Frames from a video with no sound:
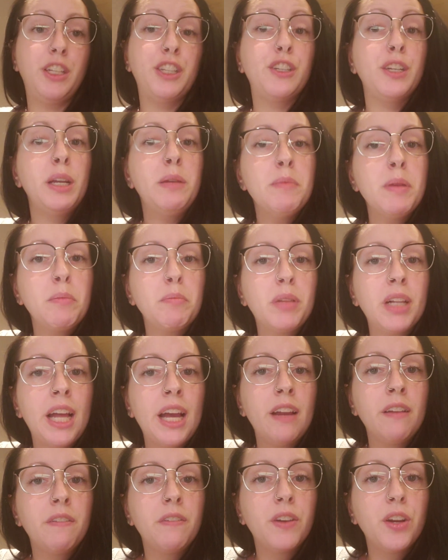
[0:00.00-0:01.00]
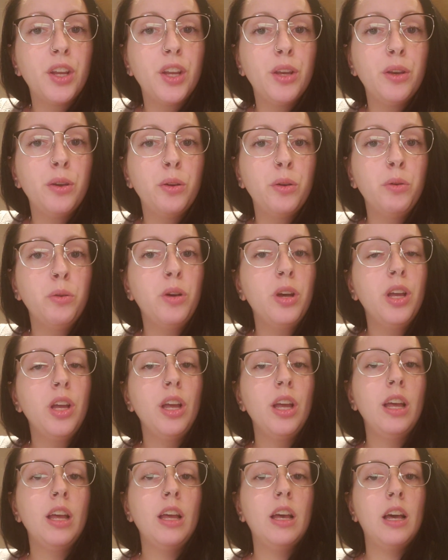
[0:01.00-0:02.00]
treatment plan for you.
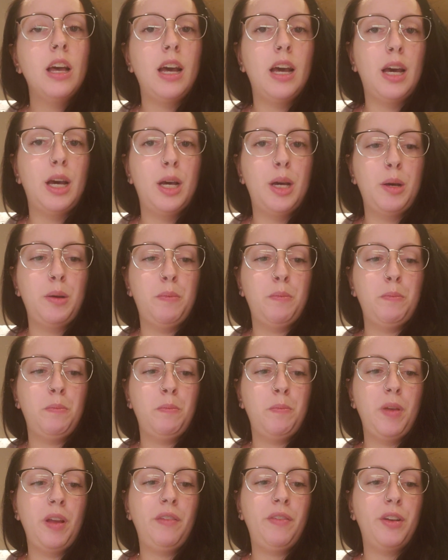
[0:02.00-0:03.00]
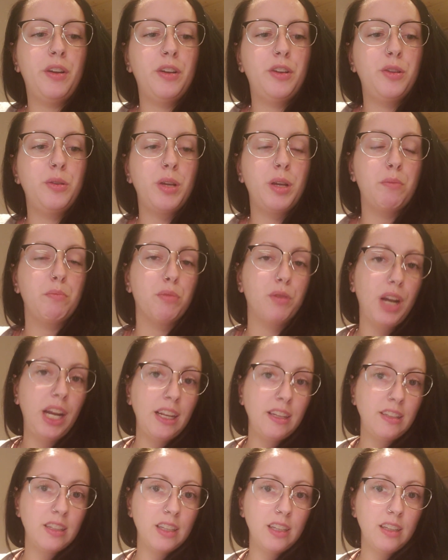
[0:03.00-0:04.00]
If you're doing
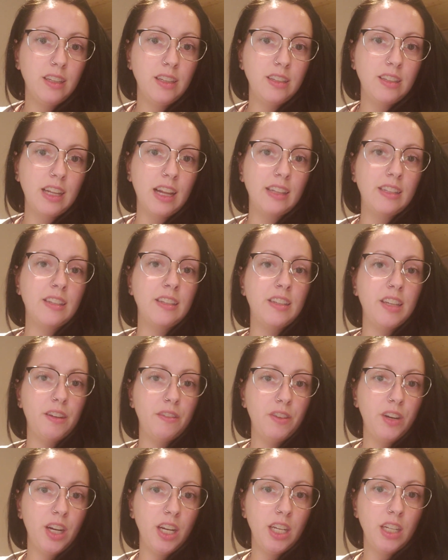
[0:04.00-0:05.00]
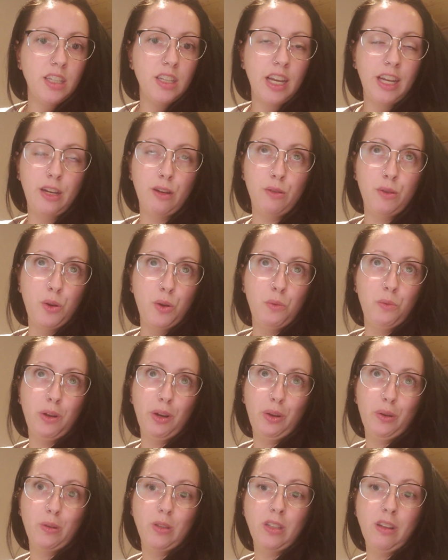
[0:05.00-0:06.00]
braces, that's different. I don't know
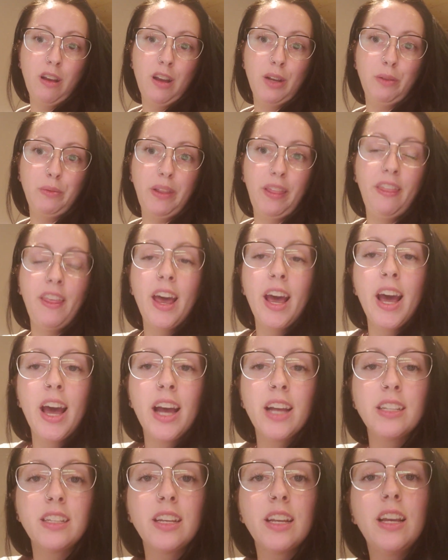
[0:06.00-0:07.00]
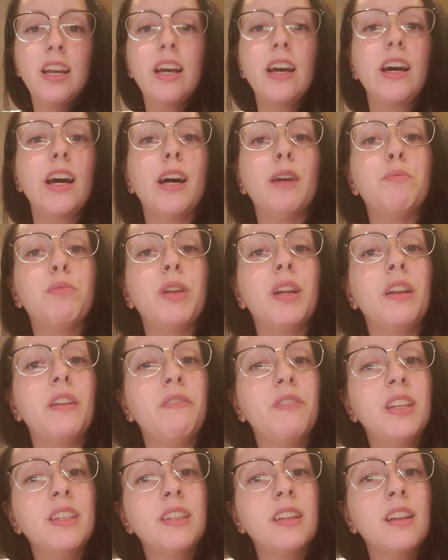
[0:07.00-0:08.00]
what goes on with that. But
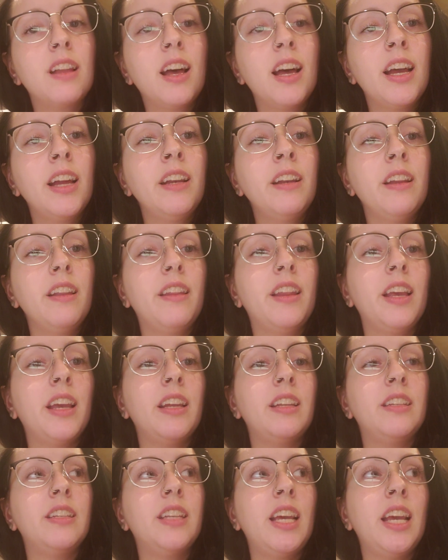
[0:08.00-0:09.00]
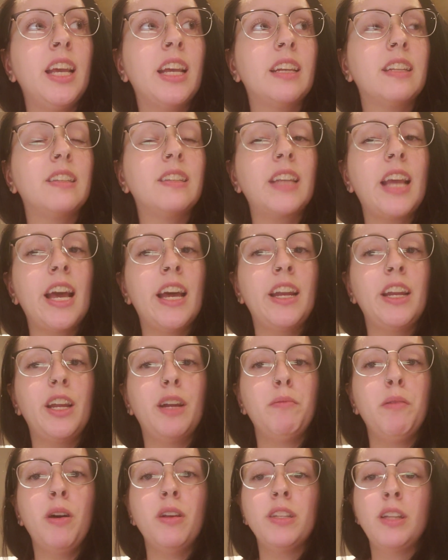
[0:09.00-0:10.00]
Invisalign, they take a scan of
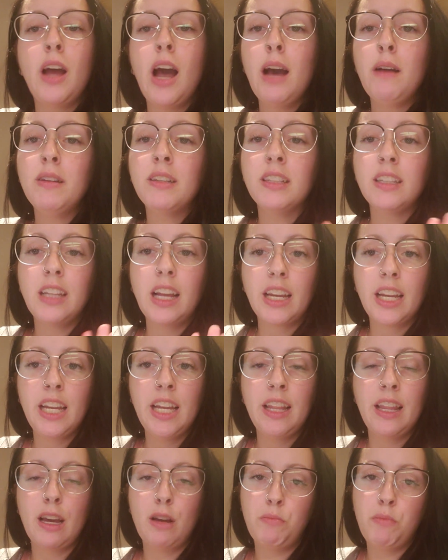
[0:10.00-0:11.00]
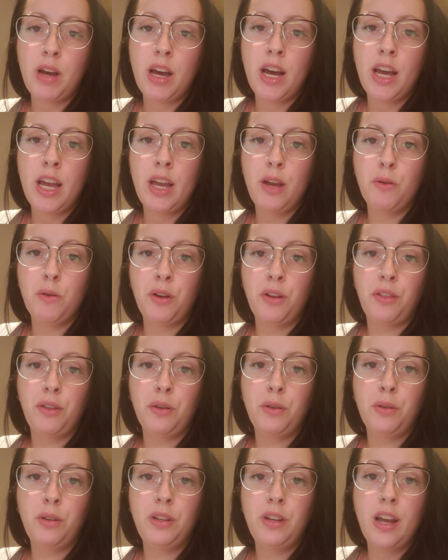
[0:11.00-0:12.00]
your mouth. Now, I was lucky that my
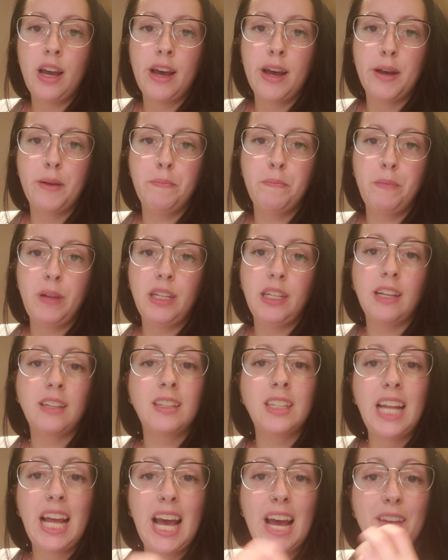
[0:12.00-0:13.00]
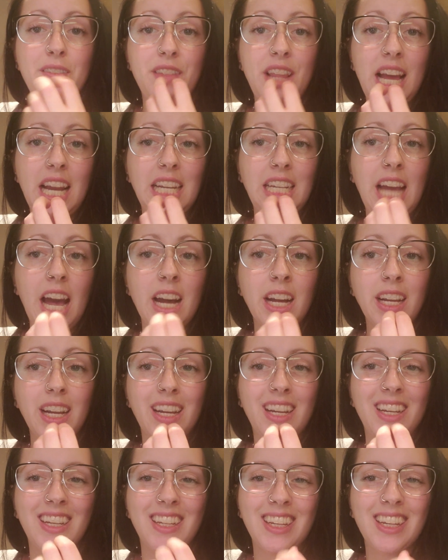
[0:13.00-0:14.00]
ortho doesn't have that
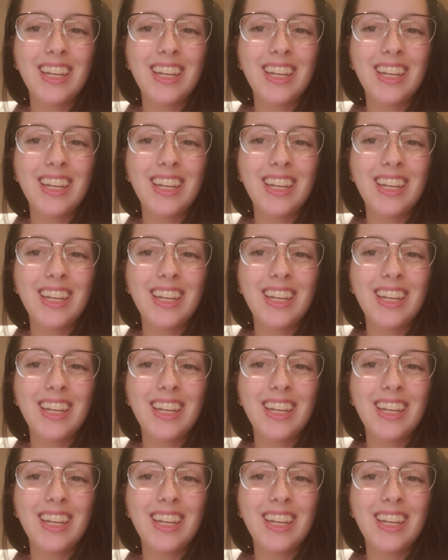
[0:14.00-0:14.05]
gunk.